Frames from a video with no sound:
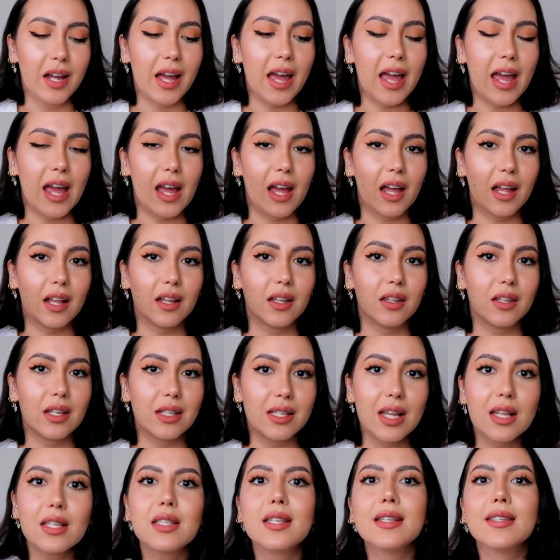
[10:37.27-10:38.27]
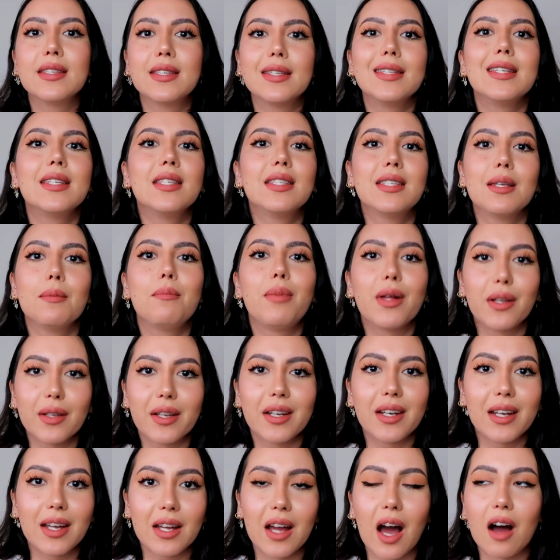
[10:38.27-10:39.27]
And Sense and
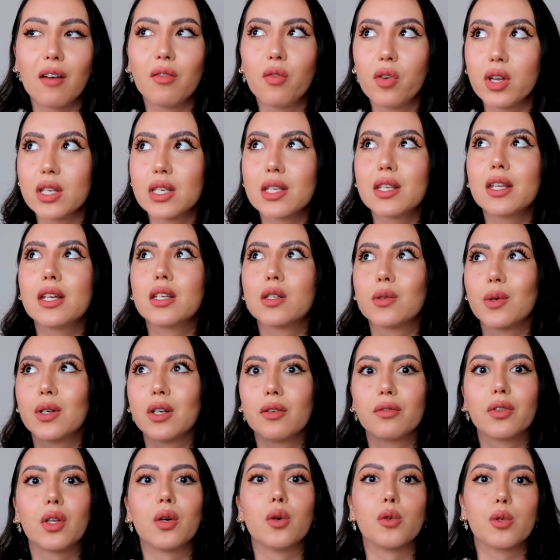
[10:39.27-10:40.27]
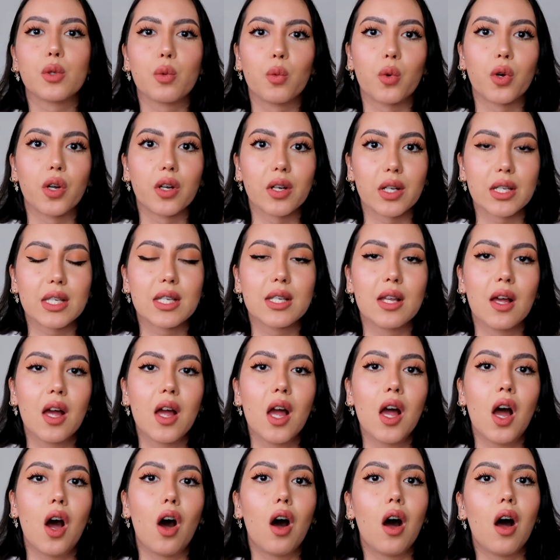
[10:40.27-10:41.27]
Sensibility obviously is one of those works
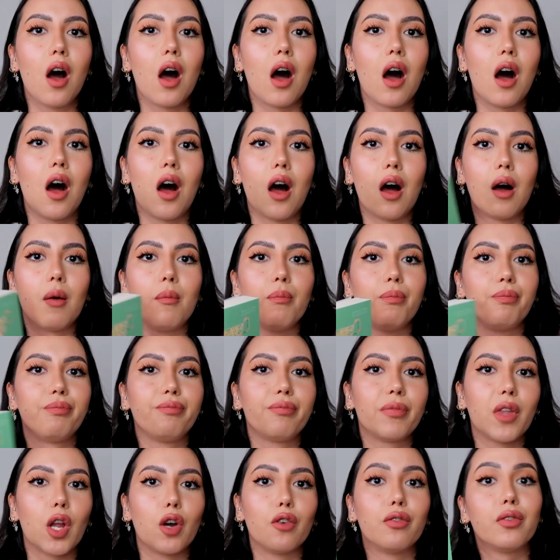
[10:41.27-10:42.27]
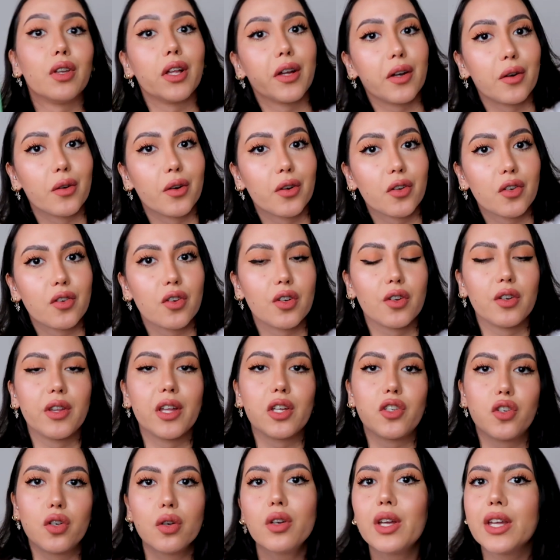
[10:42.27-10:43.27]
of literature
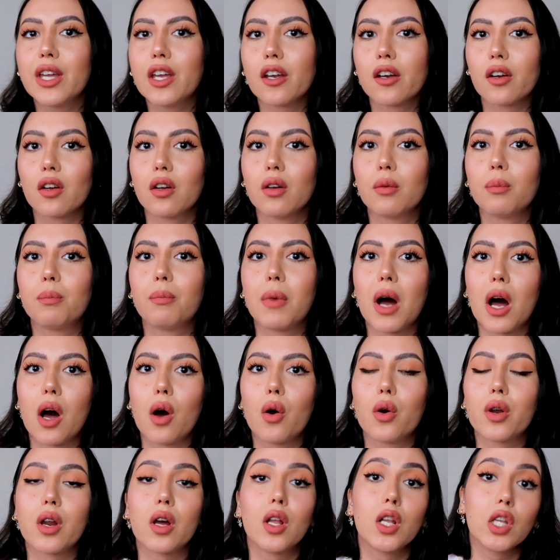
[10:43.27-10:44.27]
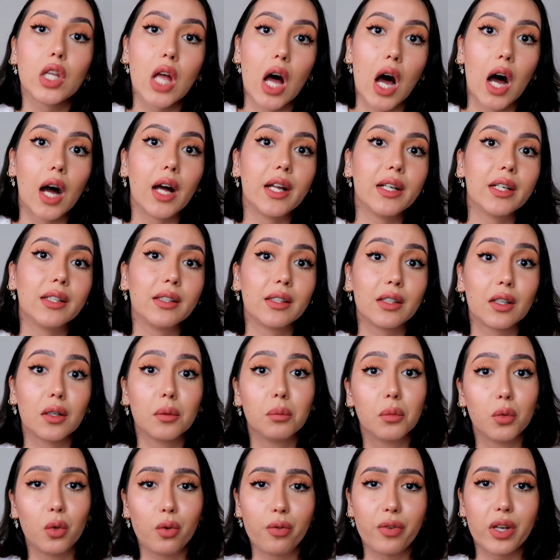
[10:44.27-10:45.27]
that you hear about a lot in their
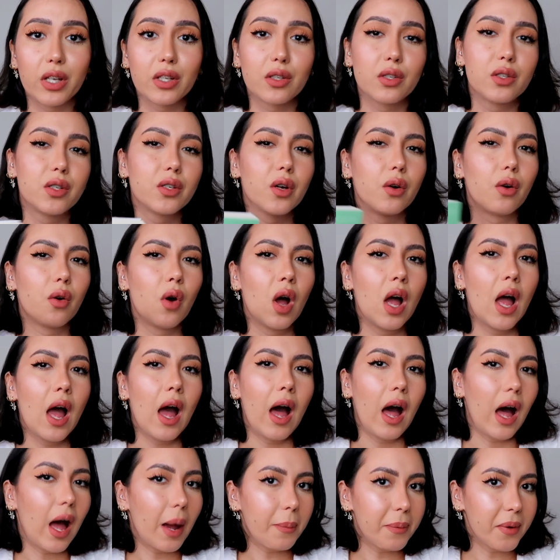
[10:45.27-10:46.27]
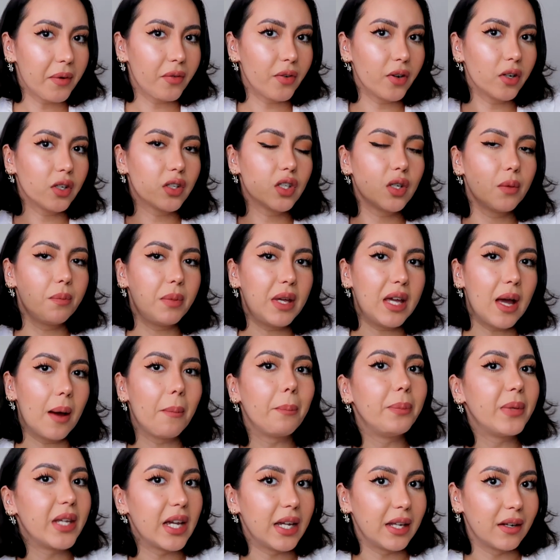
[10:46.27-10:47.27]
movies, so I prefer to be
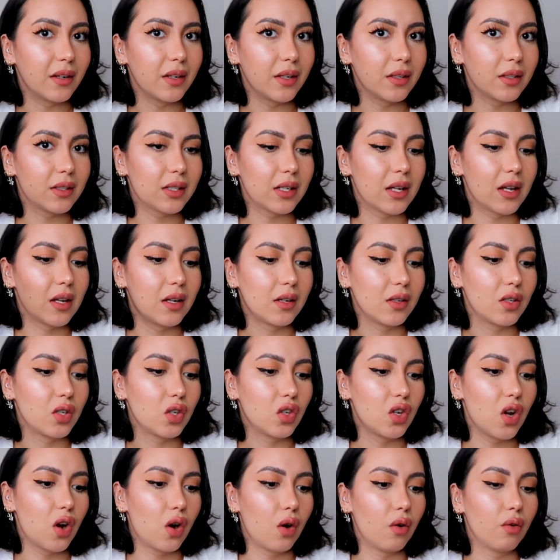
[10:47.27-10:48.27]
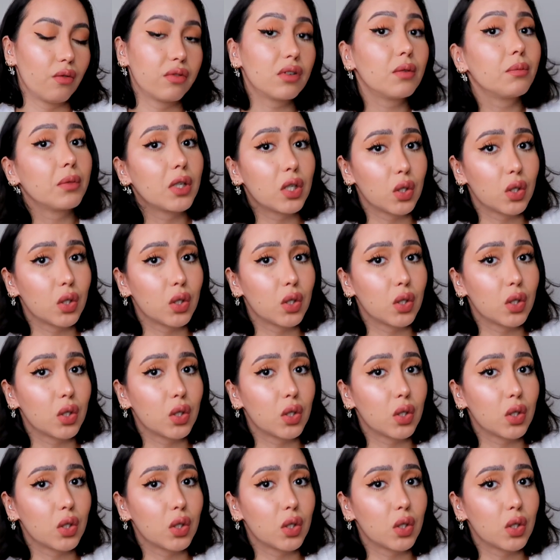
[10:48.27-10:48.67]
updated and to know from the